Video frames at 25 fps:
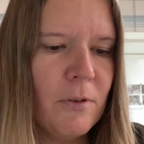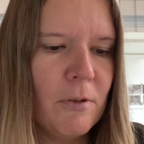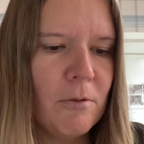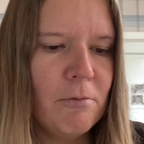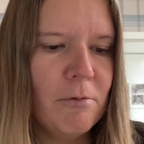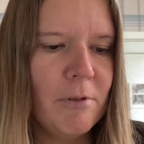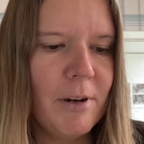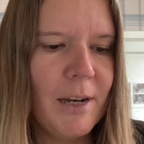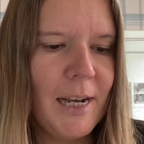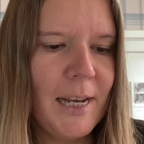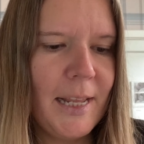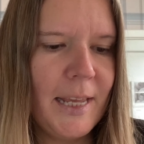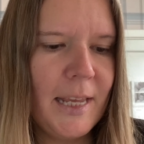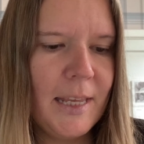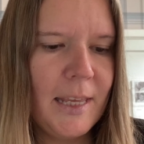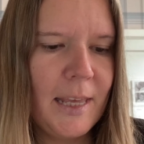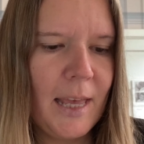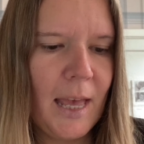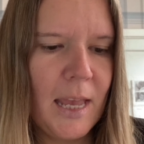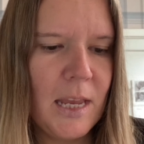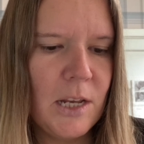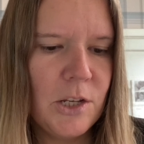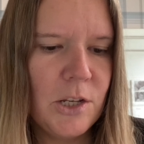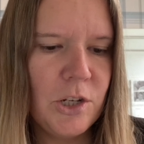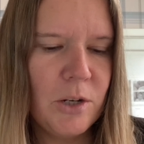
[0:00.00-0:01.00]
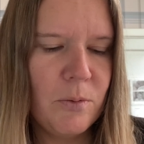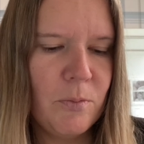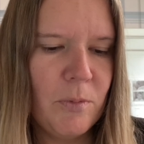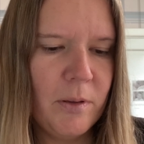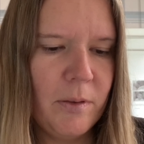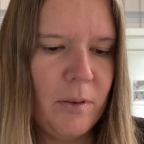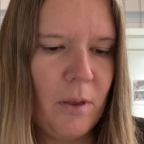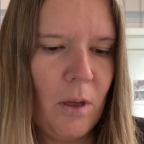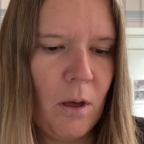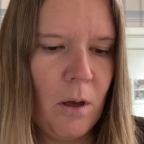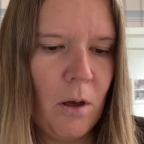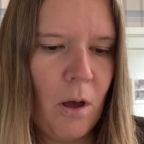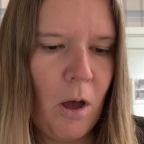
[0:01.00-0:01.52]
for really engaging
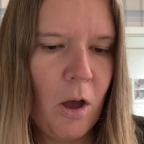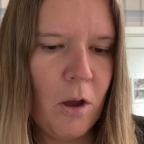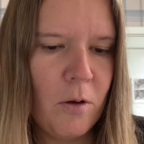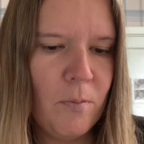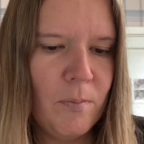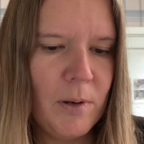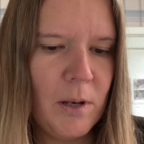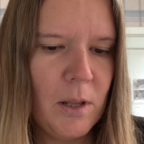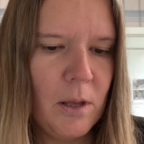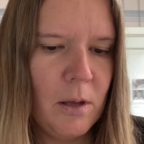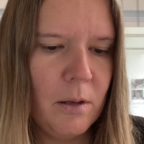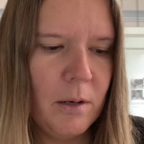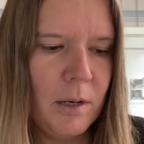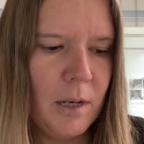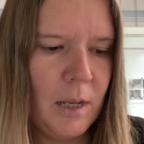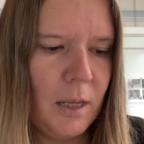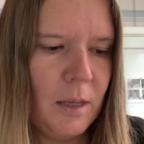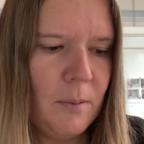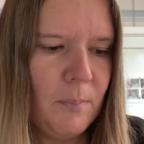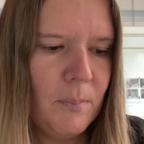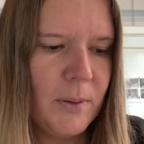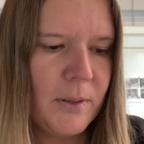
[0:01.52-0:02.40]
with her home learning,